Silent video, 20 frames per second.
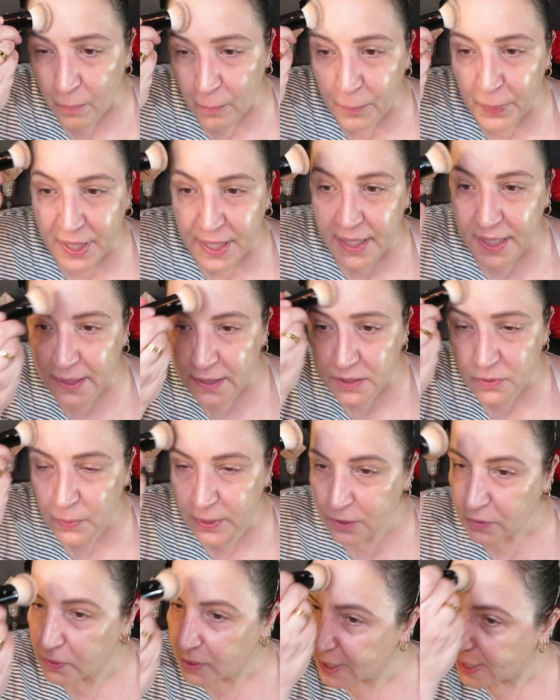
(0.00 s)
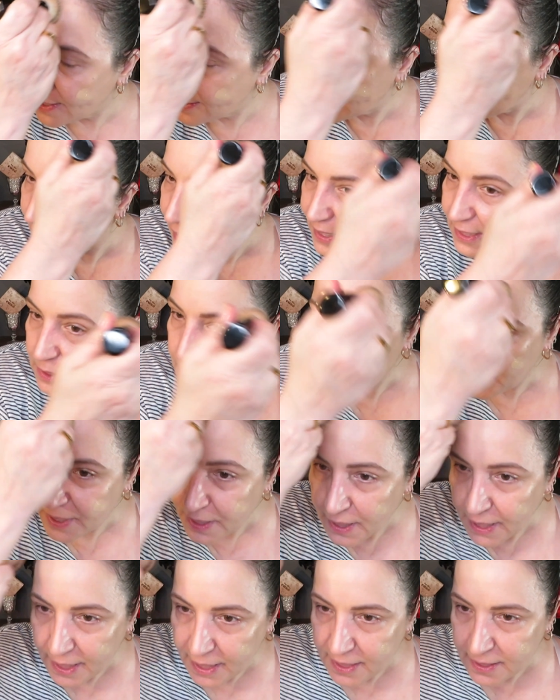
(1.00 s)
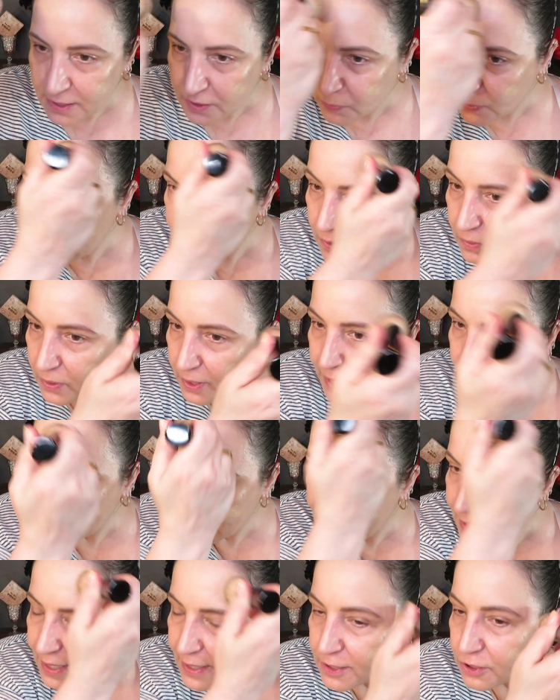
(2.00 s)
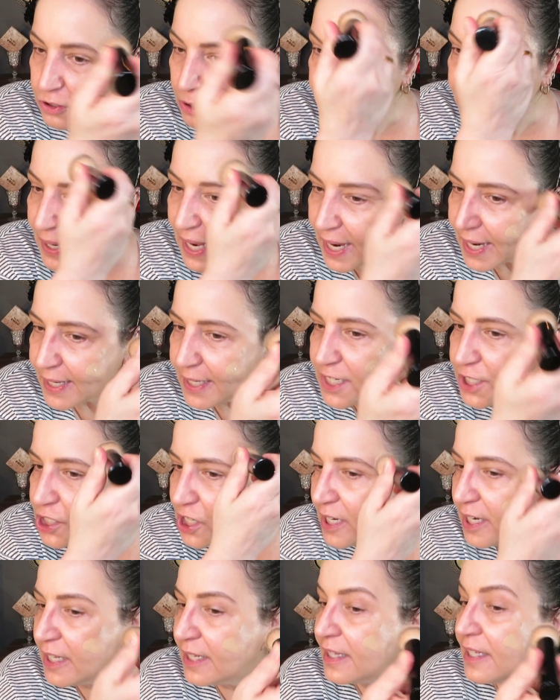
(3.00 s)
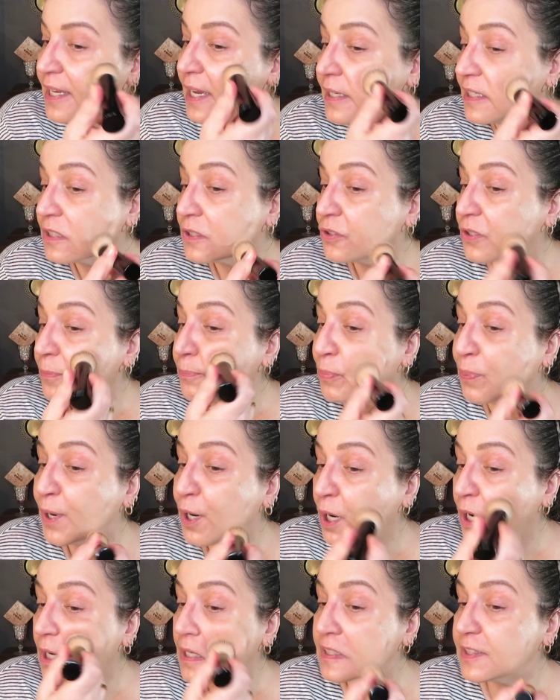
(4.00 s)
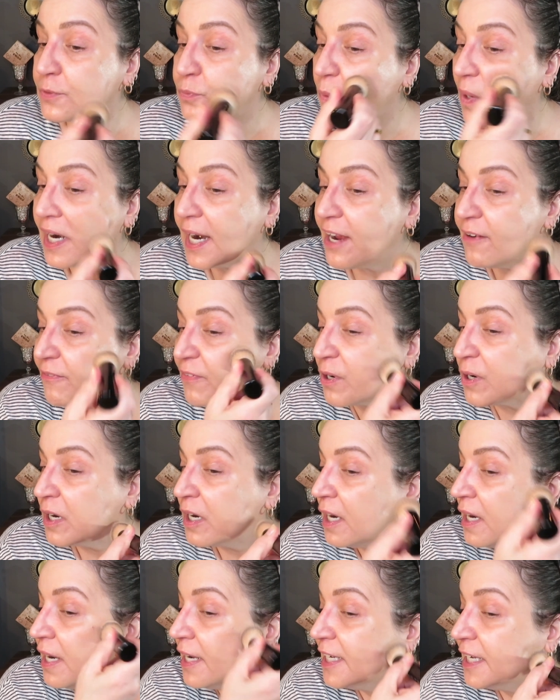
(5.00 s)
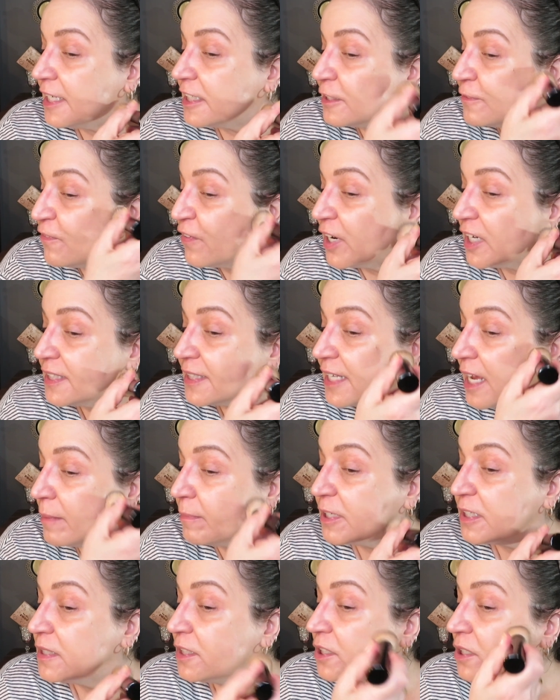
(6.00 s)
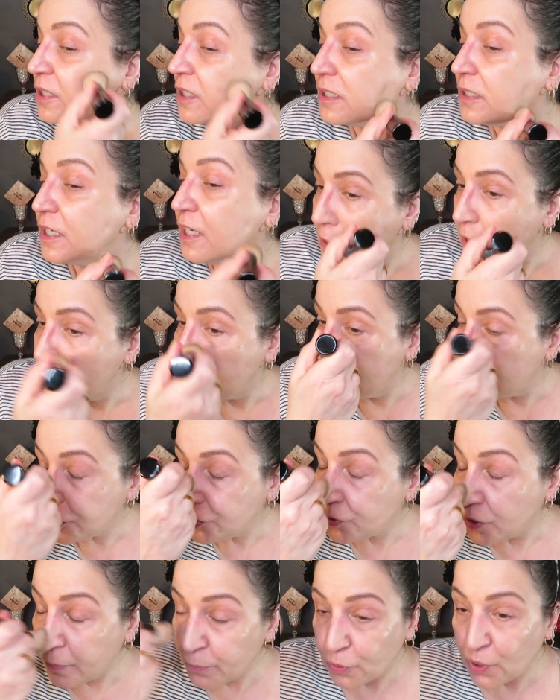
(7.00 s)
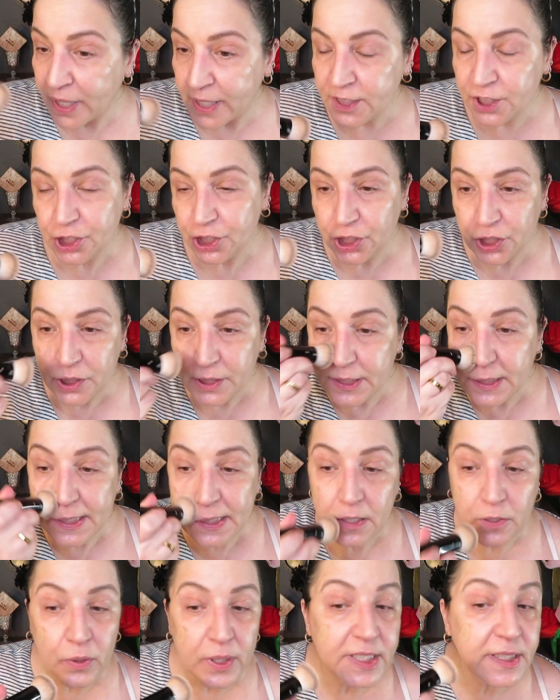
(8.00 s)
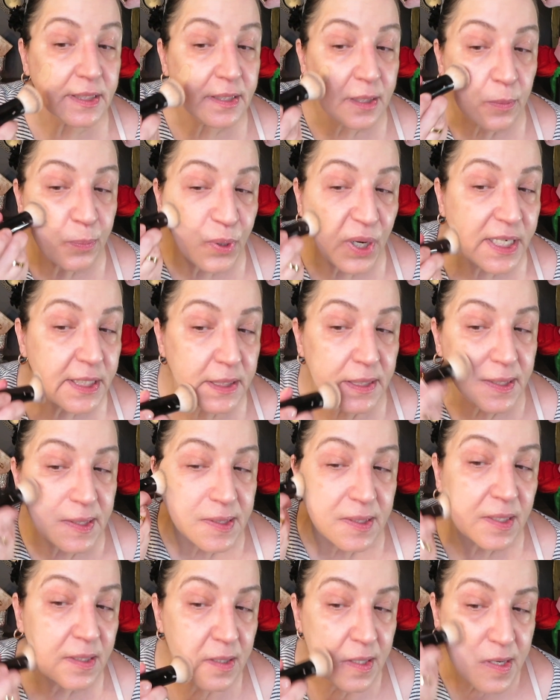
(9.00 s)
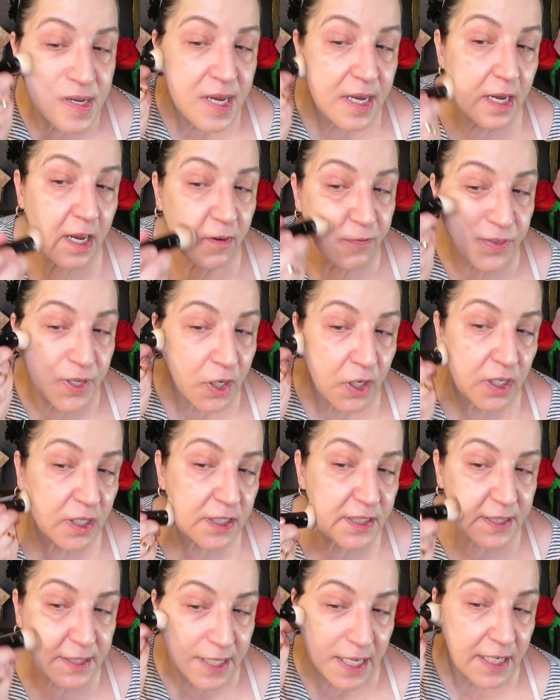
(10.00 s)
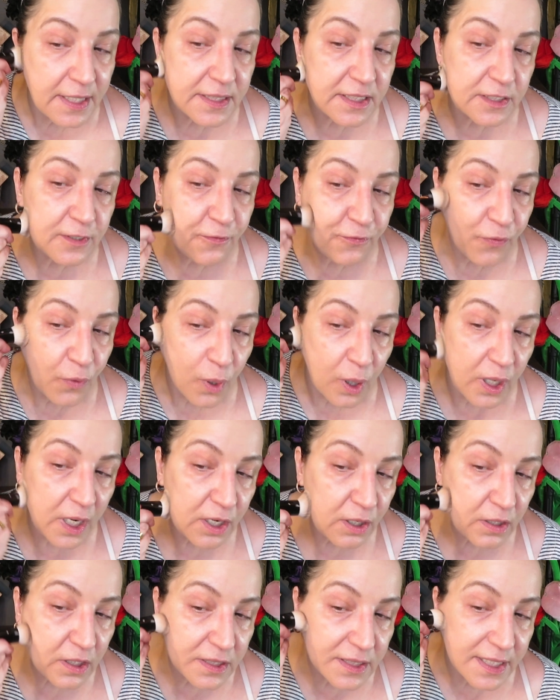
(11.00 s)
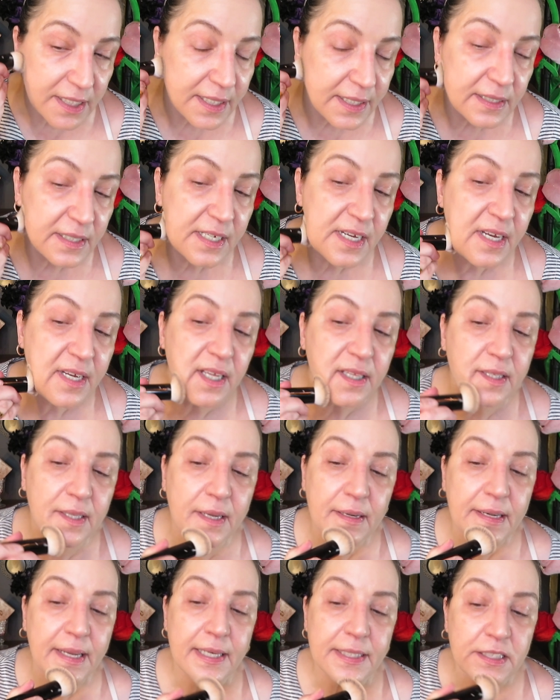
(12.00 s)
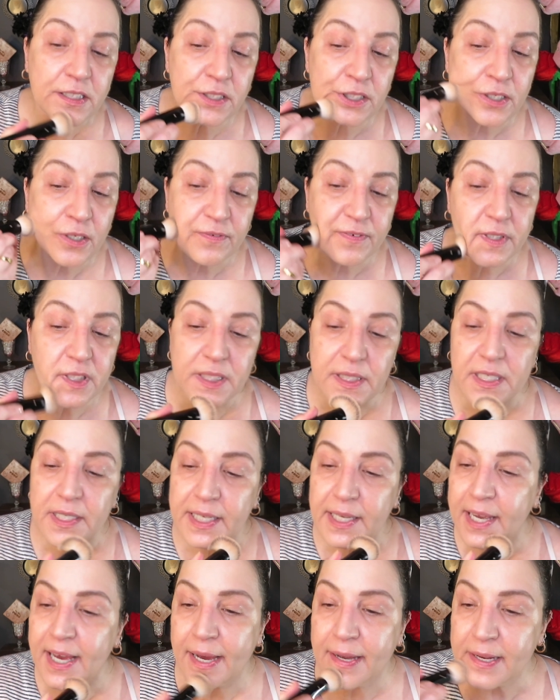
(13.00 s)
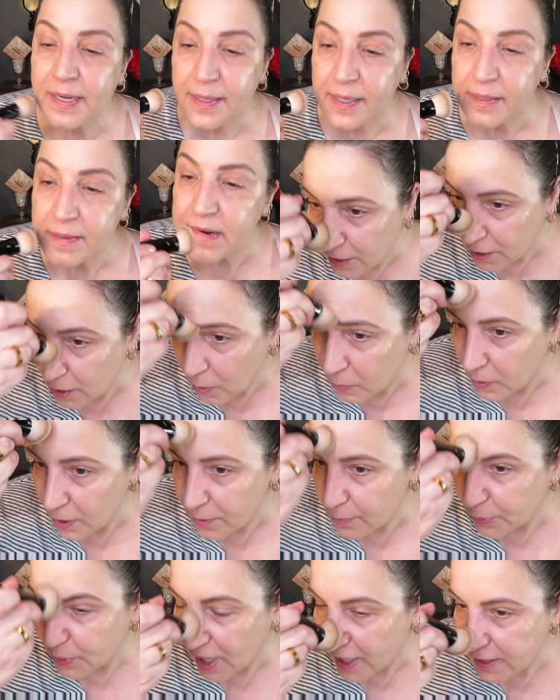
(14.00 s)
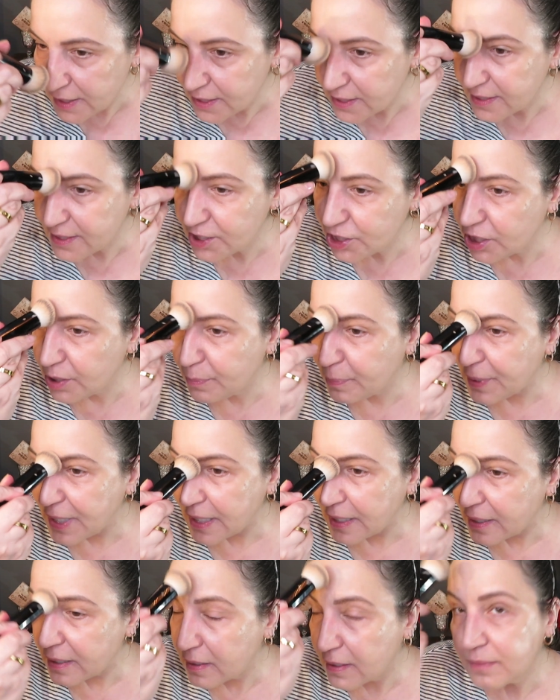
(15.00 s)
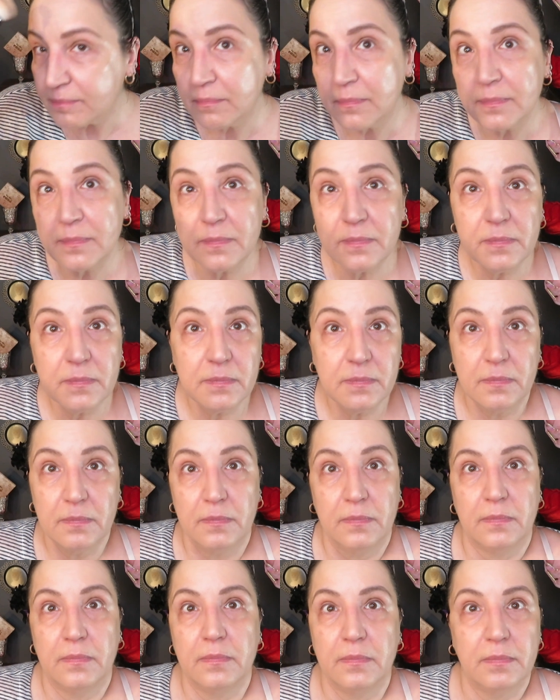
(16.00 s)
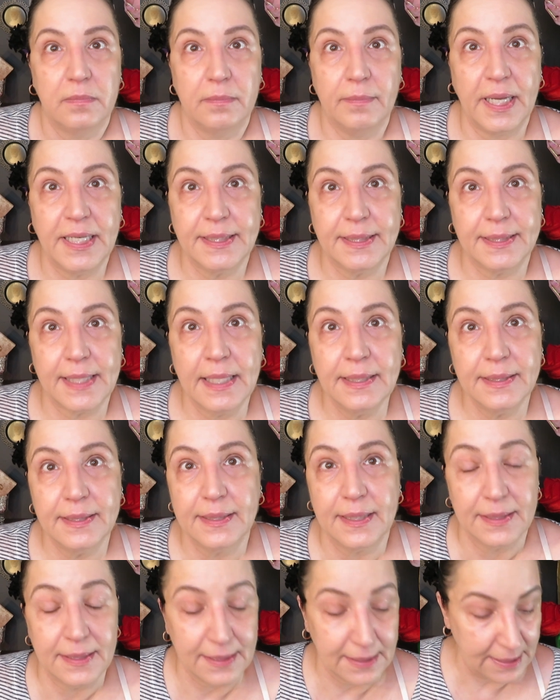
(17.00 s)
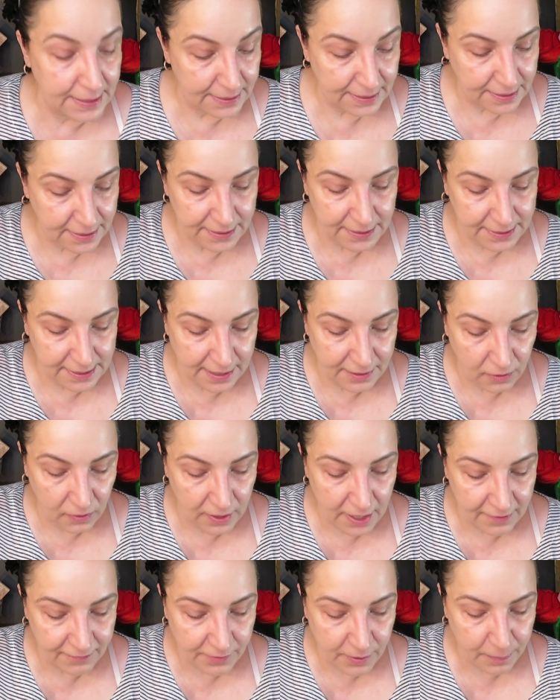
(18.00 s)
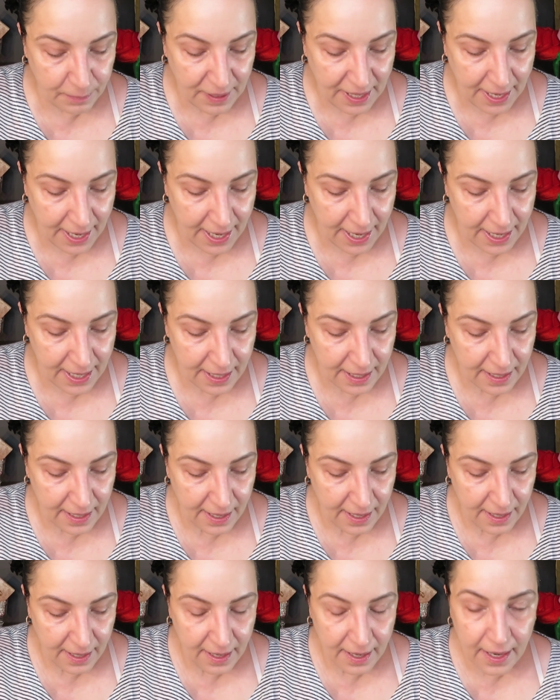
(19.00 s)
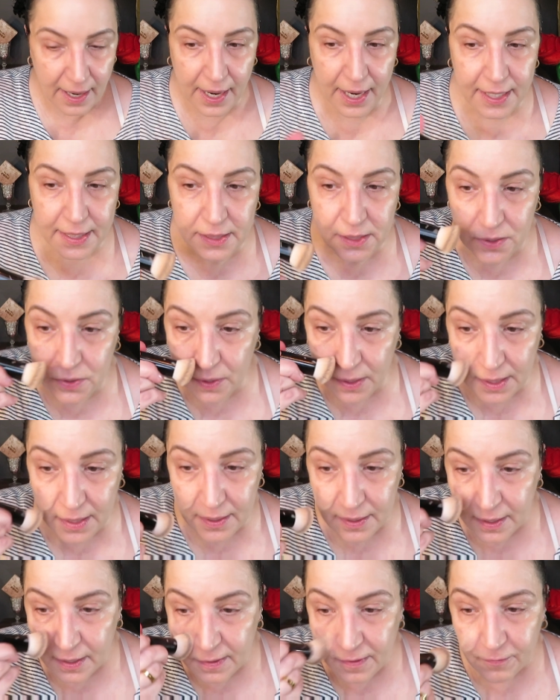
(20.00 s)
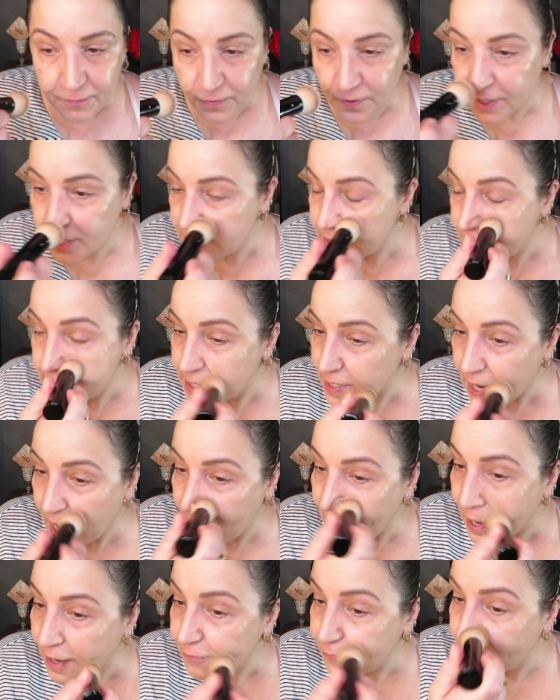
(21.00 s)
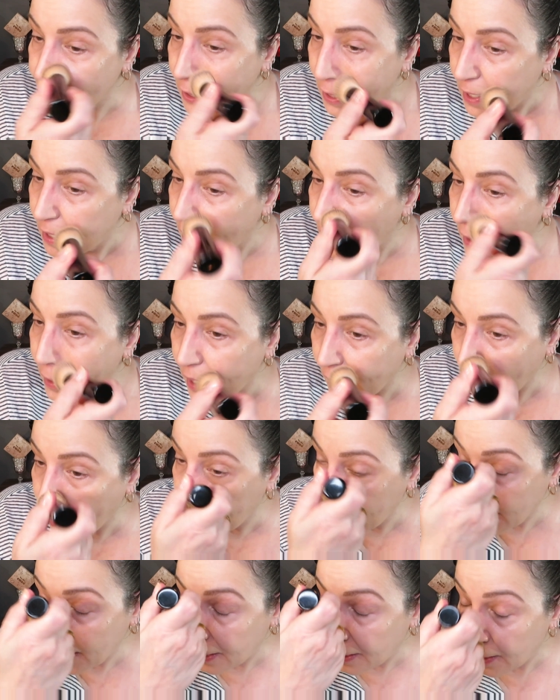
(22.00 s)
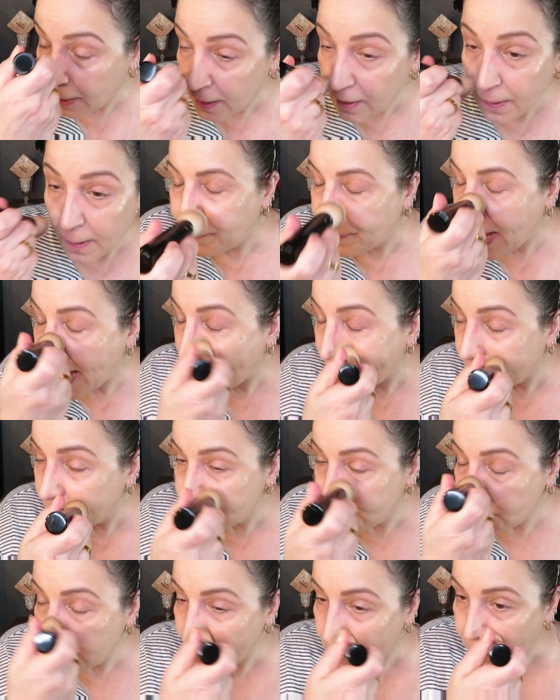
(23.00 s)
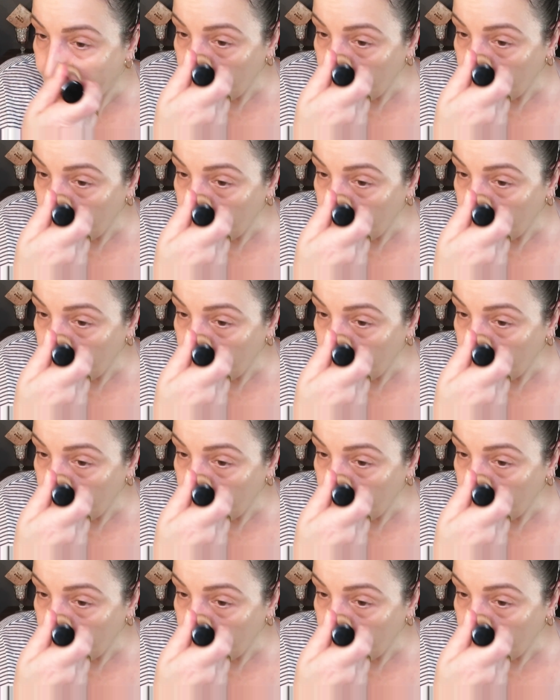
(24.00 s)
because we don't get that experience, we don't get the extra packaging, the extra perks, whatever. As far as I'm concerned, the luxury brands should decrease their prices if they're going to sell at Sephora and Ulta. The less service you get, the lower the price should be. Makes sense, doesn't it? Because they don't have to pay extra for the staff and the packaging and